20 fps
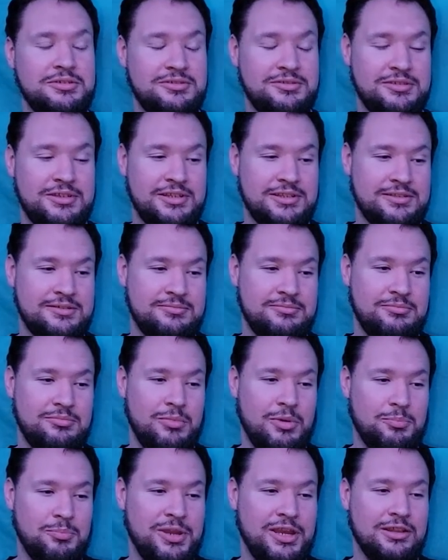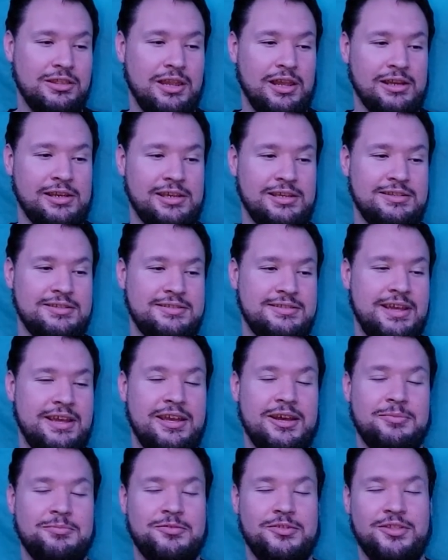just be unlucky and stay
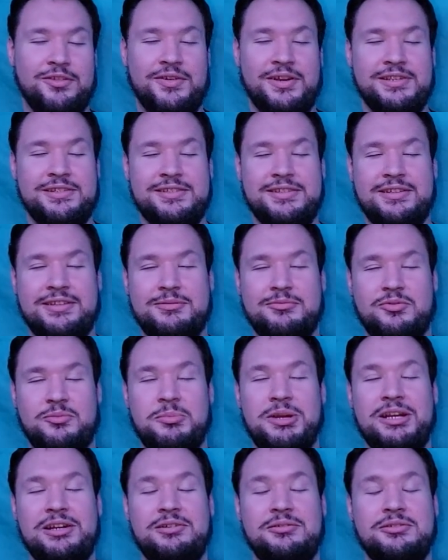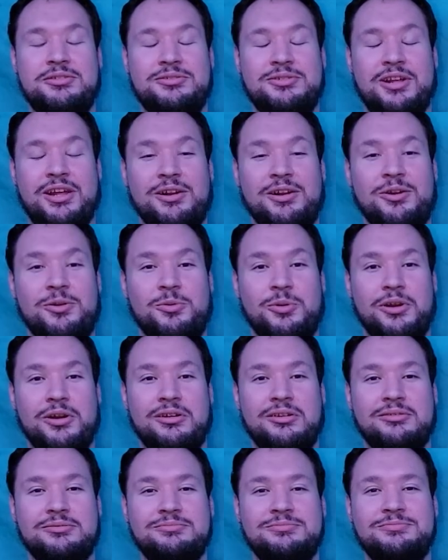up for the rest of the remainder till to
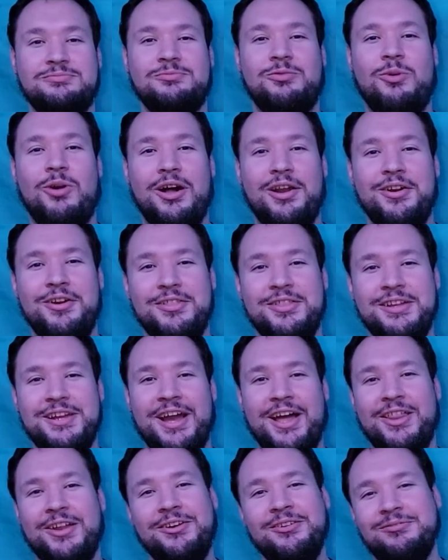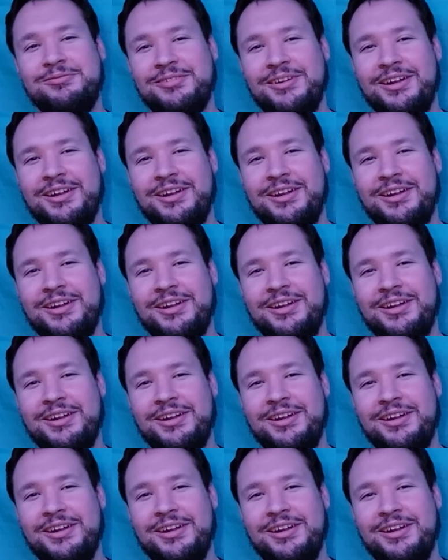work. One or the other.